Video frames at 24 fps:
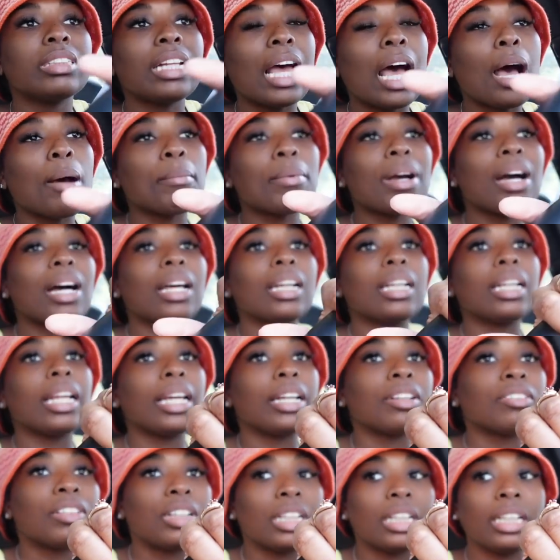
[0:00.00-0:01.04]
now I'm kind of
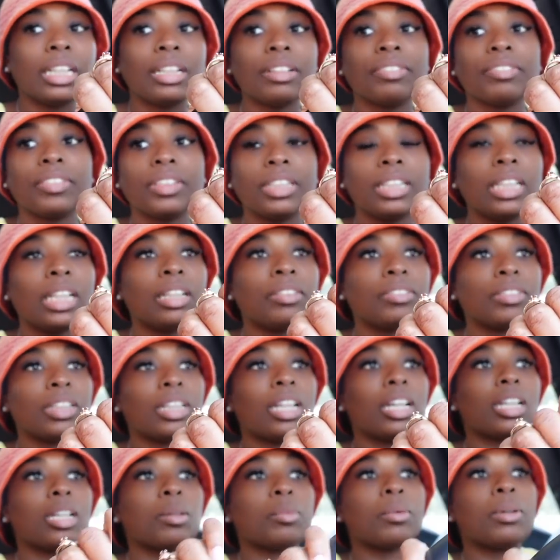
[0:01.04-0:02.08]
like running late for the 11
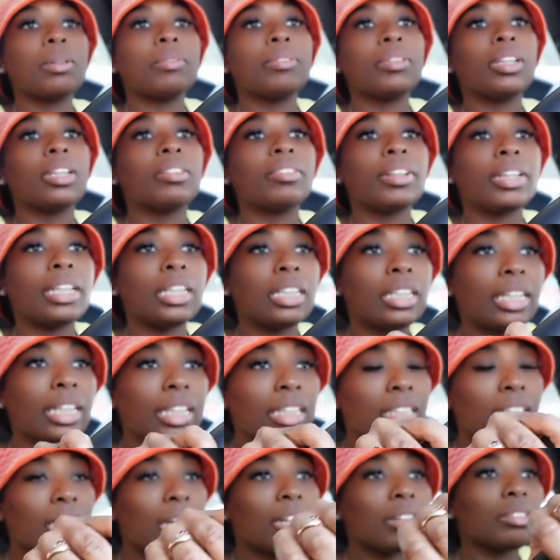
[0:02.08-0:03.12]
o'clock appointment. All right,
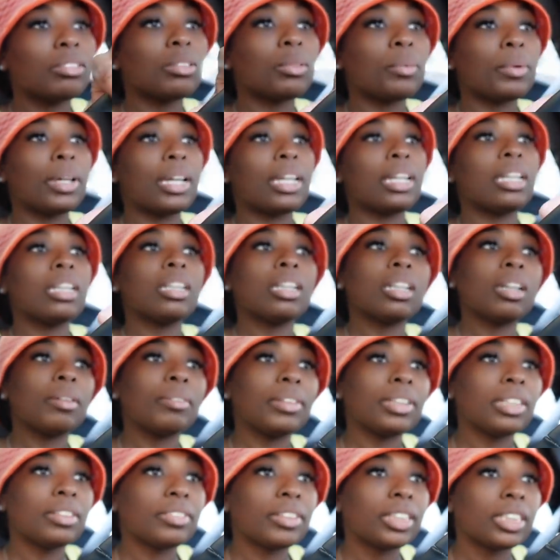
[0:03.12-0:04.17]
get that out the way. I'm
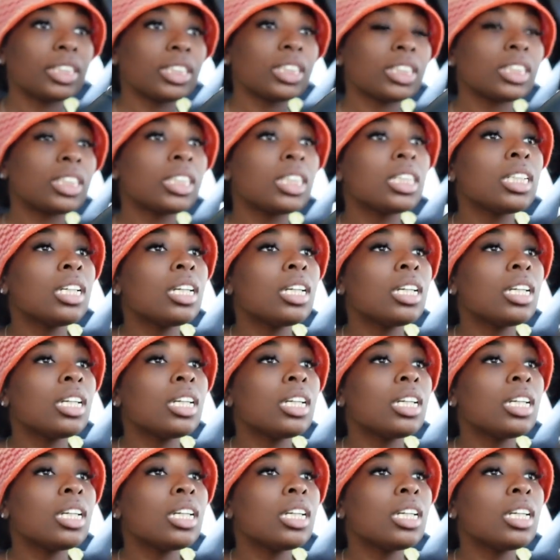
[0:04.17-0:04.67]
in a rush.